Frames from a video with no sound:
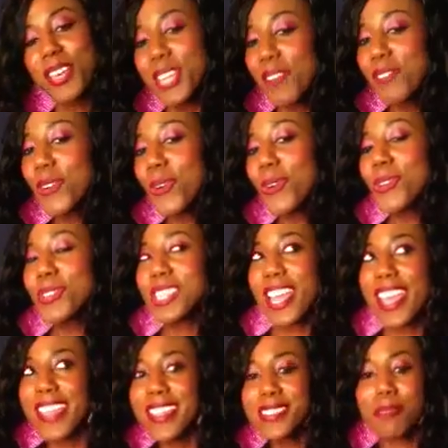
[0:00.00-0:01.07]
Now, of course,
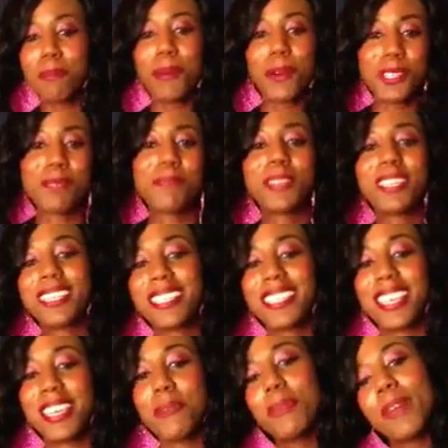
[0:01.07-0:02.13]
there is a
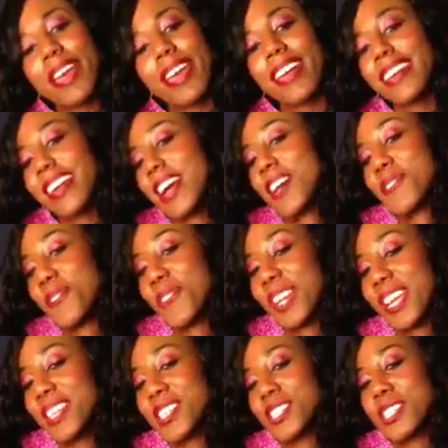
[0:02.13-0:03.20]
possibility where a casual
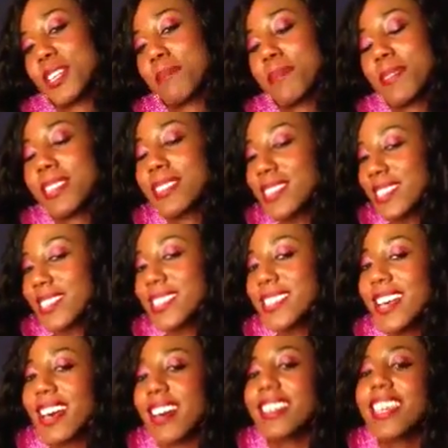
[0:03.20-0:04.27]
relationship is
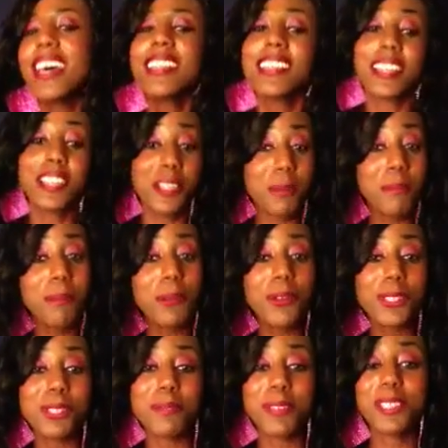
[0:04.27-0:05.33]
concerned that it can
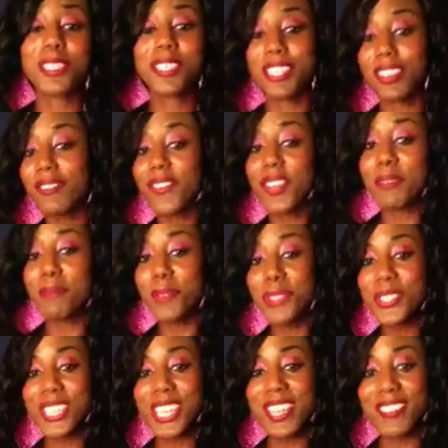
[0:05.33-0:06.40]
blossom into something more
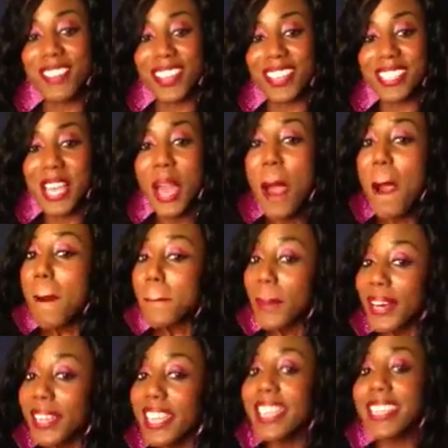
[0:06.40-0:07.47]
serious.
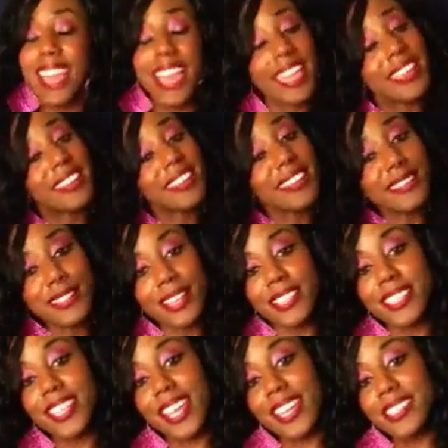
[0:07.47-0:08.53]
But again, in
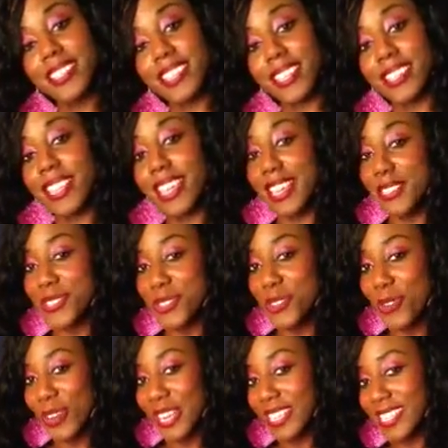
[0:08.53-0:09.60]
such cases, it is
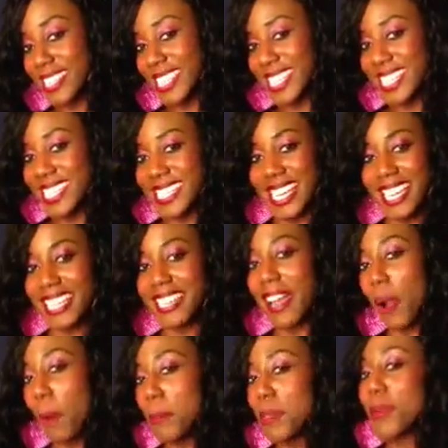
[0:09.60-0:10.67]
your instincts that can
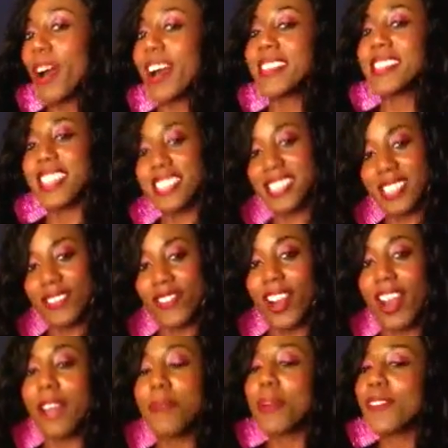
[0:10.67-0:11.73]
help you
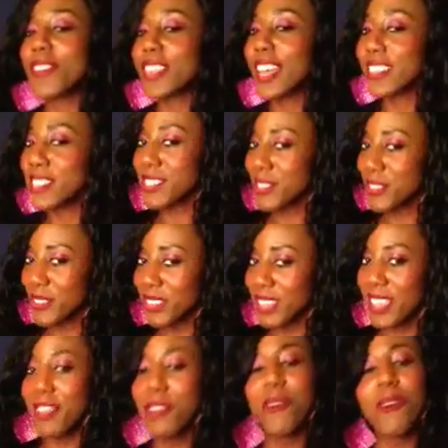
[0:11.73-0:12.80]
identify whether that's a good
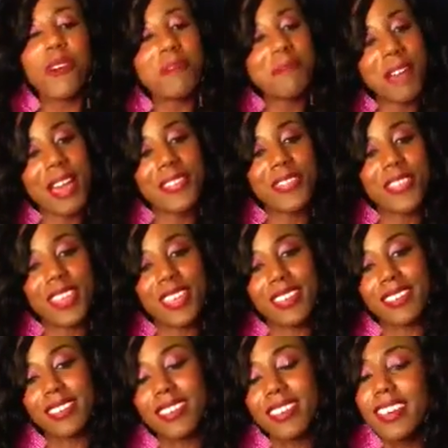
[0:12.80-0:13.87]
thing or a bad thing.